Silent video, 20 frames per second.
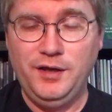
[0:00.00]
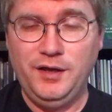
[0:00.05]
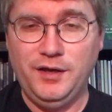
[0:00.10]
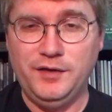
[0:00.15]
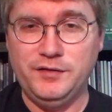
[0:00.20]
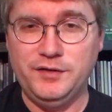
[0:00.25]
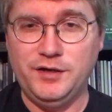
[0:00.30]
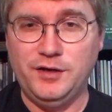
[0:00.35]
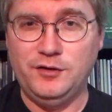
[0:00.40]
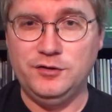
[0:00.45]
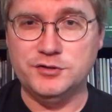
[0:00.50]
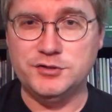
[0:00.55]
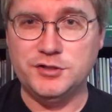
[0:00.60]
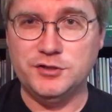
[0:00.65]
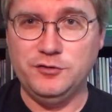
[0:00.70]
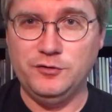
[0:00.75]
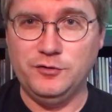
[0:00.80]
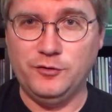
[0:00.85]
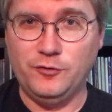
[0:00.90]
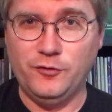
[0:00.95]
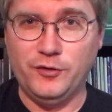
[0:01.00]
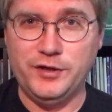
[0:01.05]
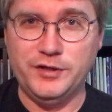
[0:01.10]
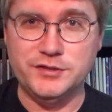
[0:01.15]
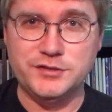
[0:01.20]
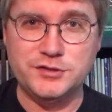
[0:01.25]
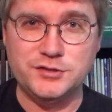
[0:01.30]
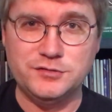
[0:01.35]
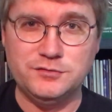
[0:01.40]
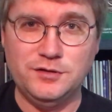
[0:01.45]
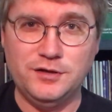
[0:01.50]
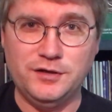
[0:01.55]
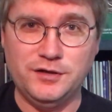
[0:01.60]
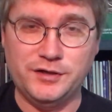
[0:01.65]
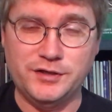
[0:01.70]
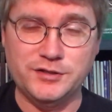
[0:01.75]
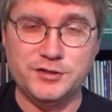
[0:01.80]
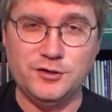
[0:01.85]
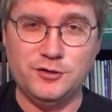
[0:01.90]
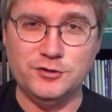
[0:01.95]
and then also a great
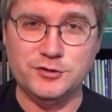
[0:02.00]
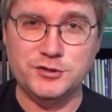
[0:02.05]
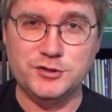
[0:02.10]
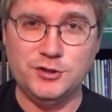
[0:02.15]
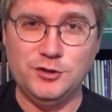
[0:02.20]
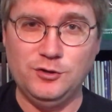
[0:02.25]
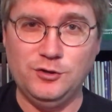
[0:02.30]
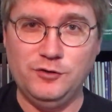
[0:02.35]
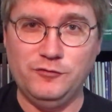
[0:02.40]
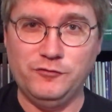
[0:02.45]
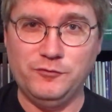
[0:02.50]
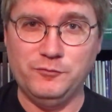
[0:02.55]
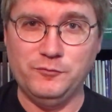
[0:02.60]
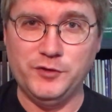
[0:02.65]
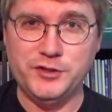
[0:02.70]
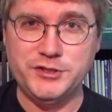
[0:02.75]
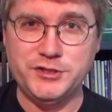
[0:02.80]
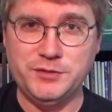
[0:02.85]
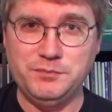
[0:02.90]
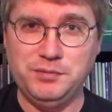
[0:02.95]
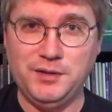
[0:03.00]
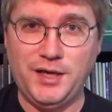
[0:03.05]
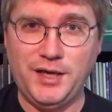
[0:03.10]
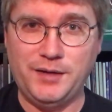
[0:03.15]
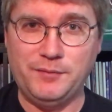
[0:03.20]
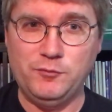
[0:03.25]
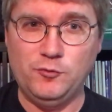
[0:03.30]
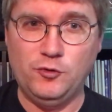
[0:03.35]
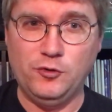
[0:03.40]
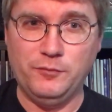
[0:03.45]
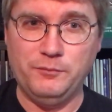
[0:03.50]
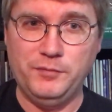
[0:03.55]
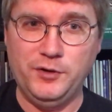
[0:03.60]
guitar solo from Ritchie Blackmore.